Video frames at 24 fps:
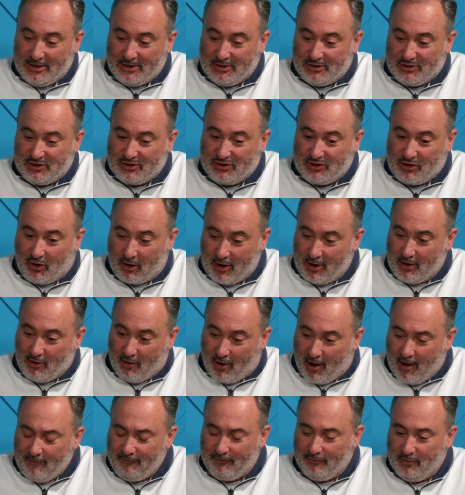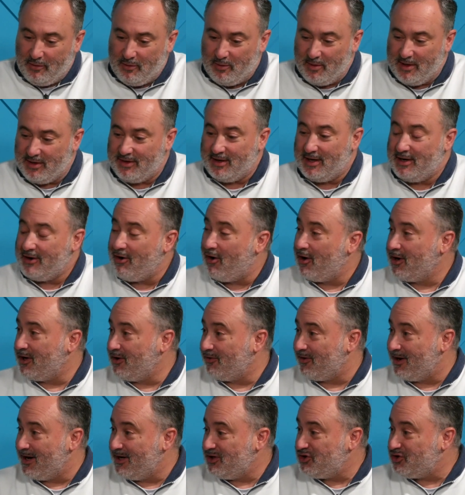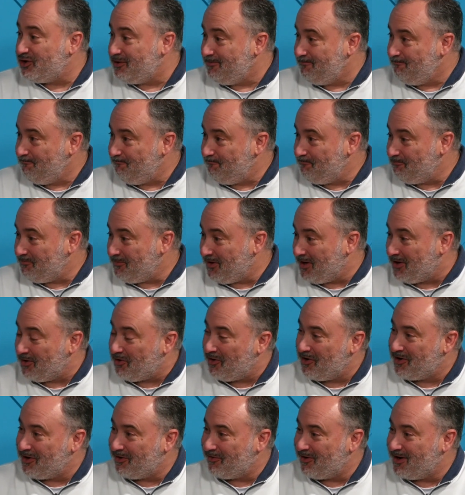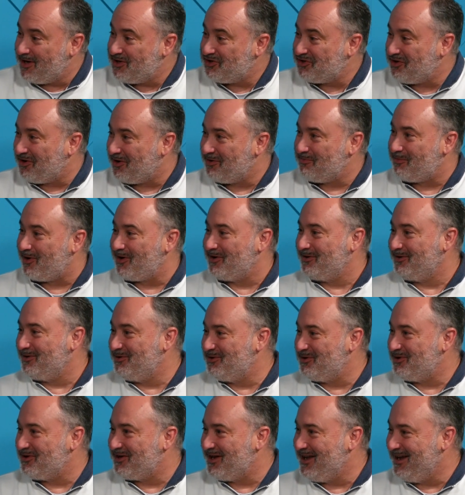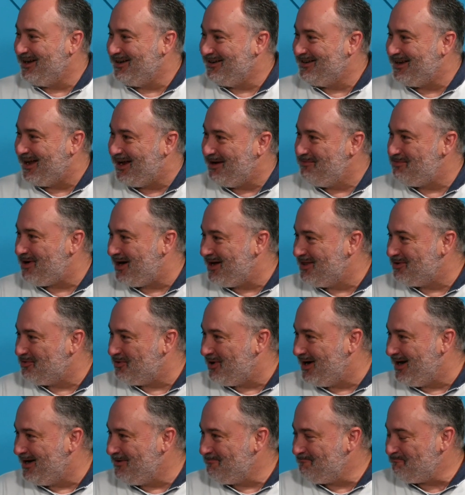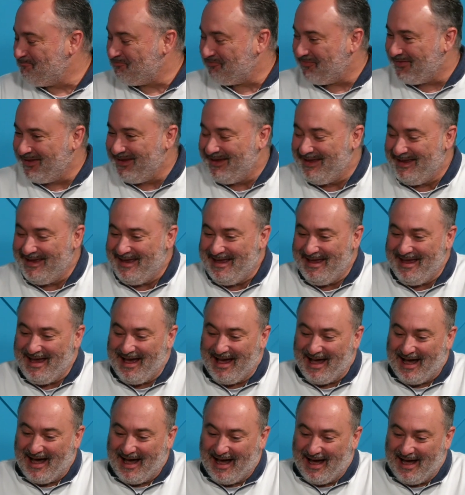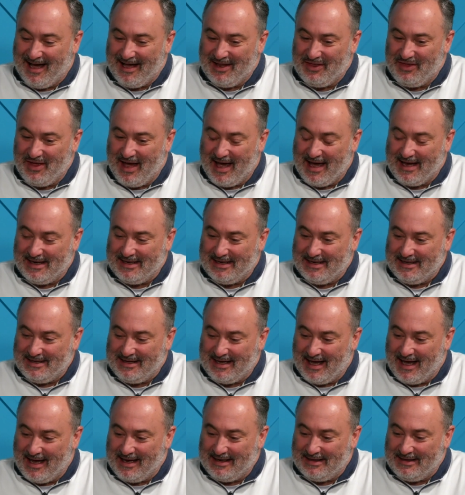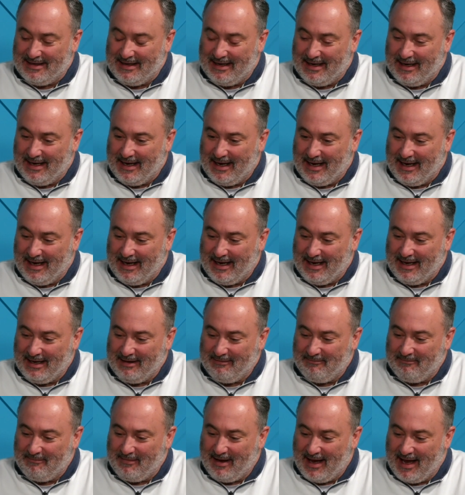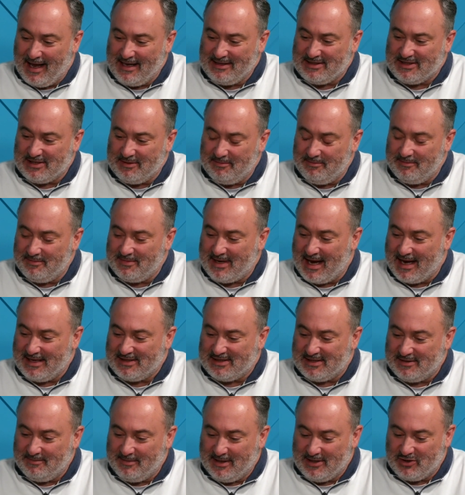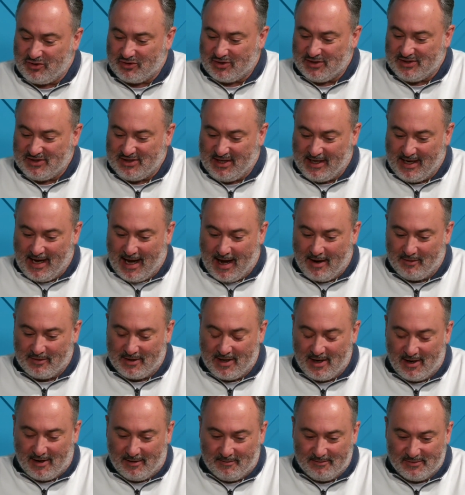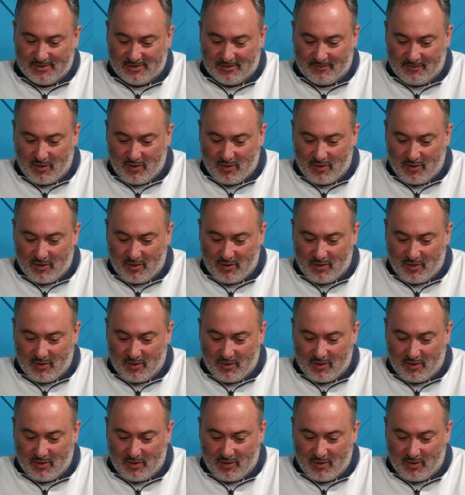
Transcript: Started off with an inauguration on Martin Luther King Day, by the way, that had some interesting outcomes.